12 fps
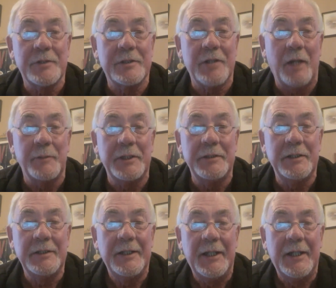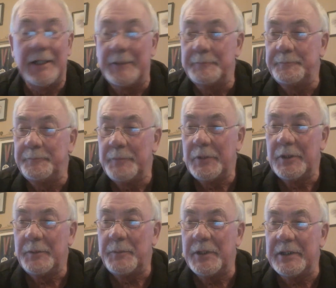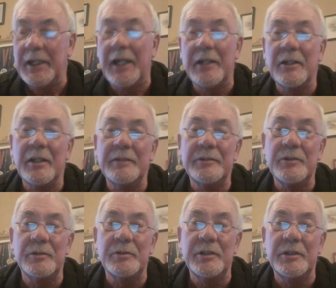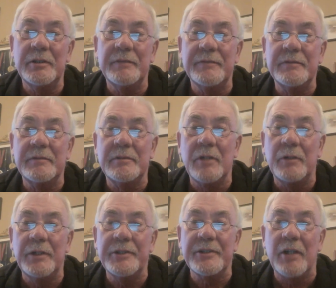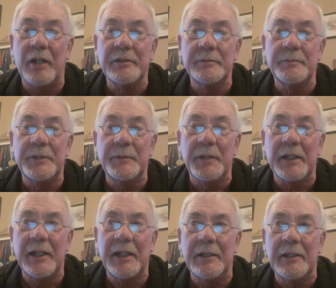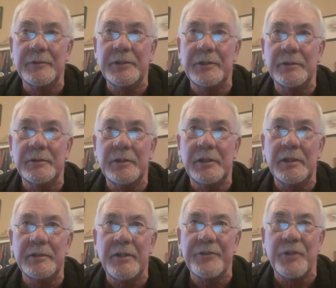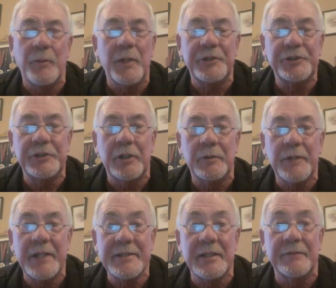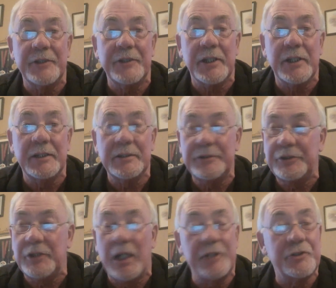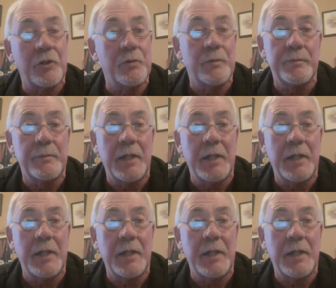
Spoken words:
Tommy. But yeah, you don't hear of Tony Scott and people like that now, do you? Not so much. They still fish. I think Drew